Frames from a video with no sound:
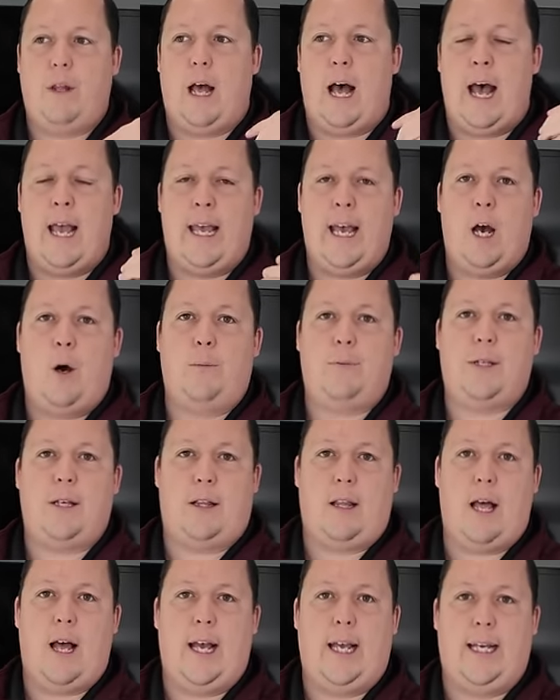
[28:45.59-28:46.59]
I helped
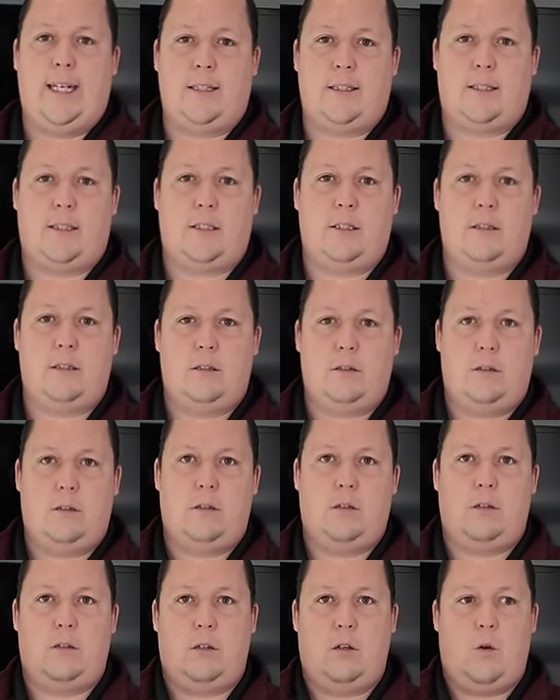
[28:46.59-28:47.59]
Alliance
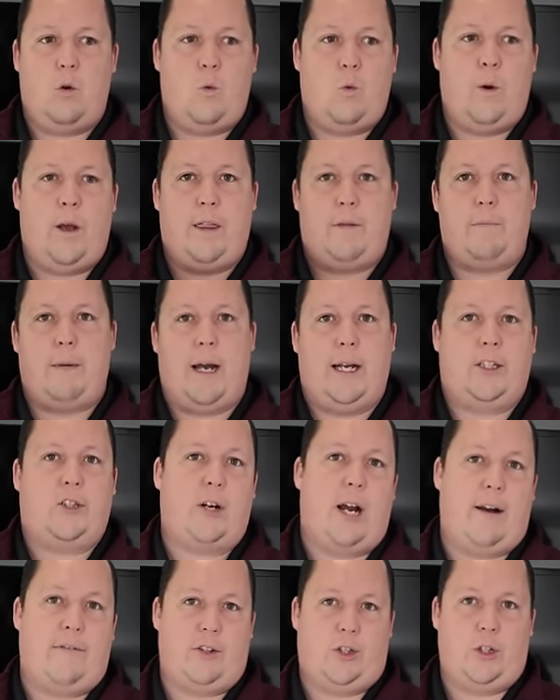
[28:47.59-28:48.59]
with my
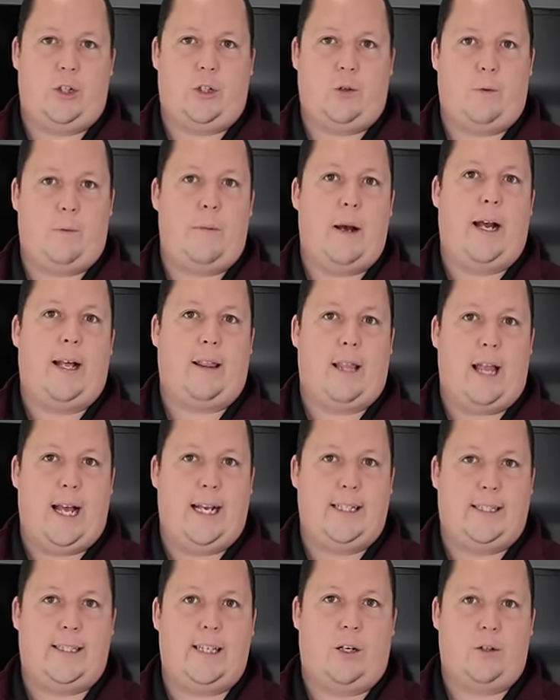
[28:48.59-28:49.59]
travel trailer, with my right.
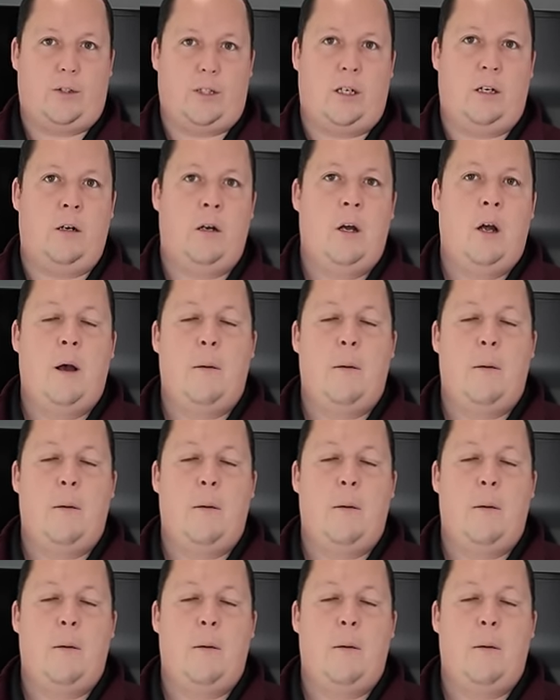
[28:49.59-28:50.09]
Alliance Delta.